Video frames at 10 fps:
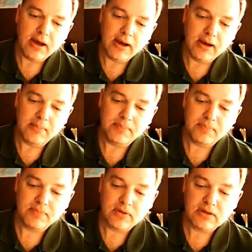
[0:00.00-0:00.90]

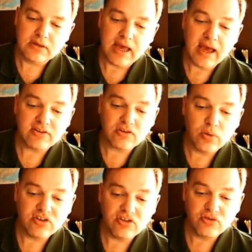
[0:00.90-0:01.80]
To ask
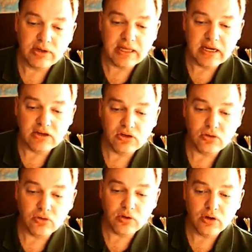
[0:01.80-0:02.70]
questions relating
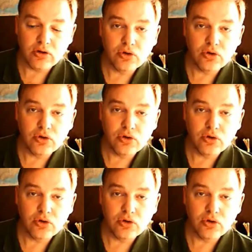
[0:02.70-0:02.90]
to